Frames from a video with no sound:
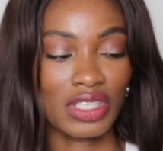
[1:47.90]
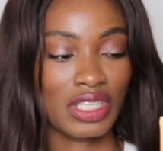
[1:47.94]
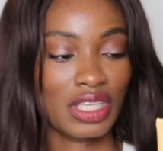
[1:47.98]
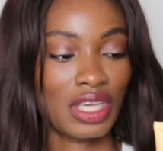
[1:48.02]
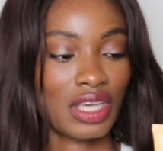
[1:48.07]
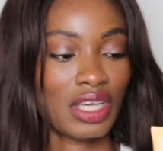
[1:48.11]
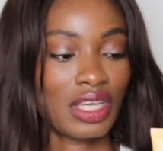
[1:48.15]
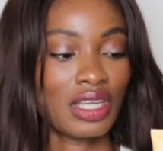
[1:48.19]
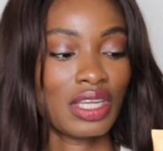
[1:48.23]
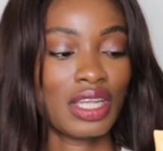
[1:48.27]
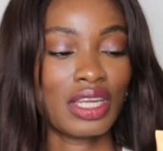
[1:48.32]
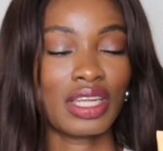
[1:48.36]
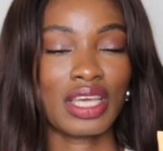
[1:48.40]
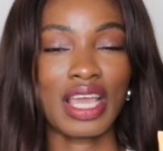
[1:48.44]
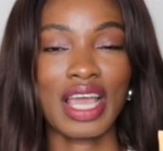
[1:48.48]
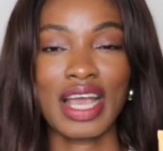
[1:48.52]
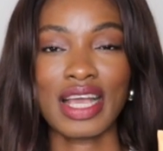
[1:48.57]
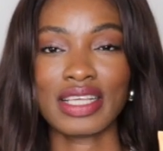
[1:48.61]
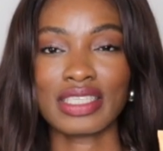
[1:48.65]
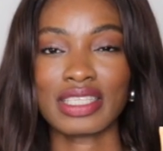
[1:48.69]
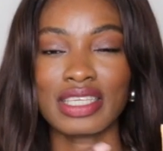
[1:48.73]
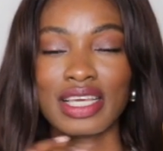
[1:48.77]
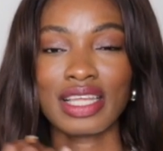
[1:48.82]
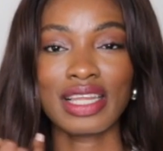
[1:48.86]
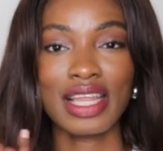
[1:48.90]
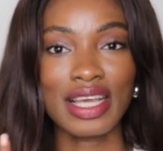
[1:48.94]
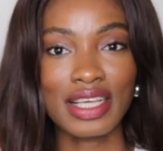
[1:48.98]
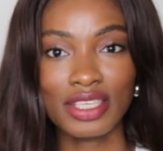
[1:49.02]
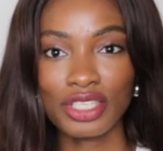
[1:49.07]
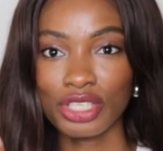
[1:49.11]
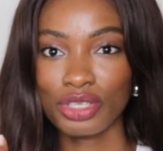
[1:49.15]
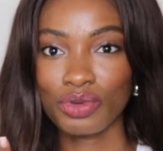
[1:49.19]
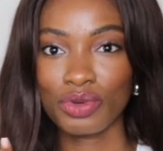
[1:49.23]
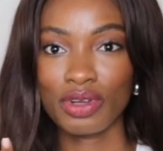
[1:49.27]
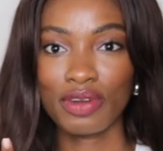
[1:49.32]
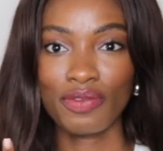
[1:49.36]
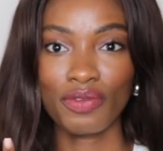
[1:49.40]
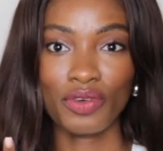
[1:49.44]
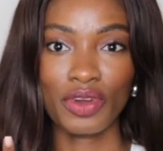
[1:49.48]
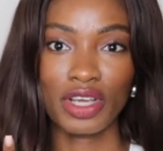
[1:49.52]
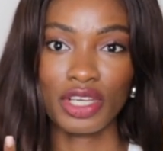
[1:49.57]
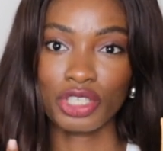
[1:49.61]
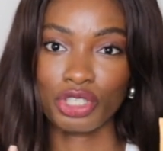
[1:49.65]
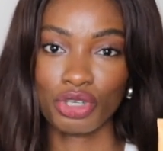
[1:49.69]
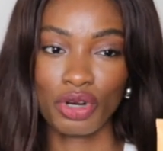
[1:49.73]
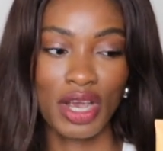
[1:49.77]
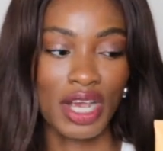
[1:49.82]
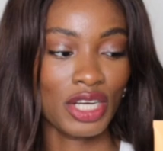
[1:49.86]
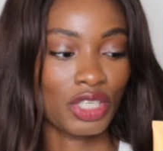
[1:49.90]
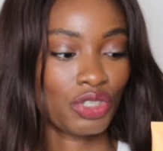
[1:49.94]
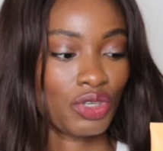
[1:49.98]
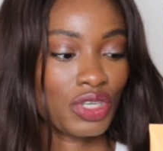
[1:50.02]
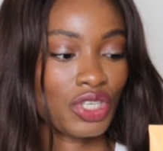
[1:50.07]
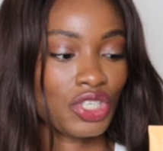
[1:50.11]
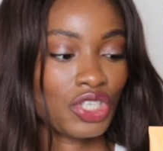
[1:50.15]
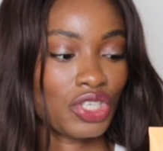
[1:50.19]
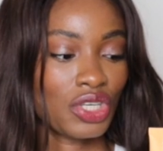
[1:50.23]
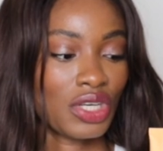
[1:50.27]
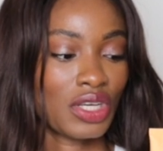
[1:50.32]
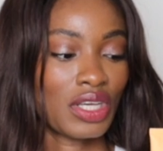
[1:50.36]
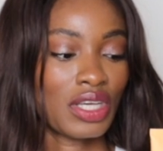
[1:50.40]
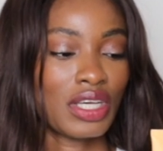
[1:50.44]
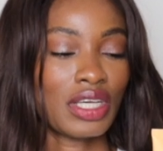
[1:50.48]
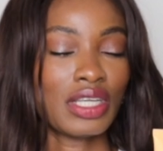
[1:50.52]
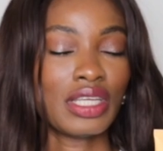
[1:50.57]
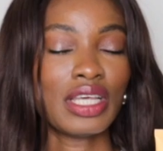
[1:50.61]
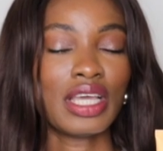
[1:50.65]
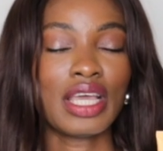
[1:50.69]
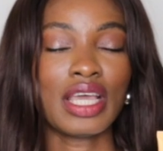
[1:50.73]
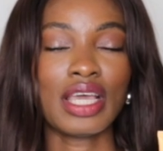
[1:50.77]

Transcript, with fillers: skin, and it has glycerin for extra hydration.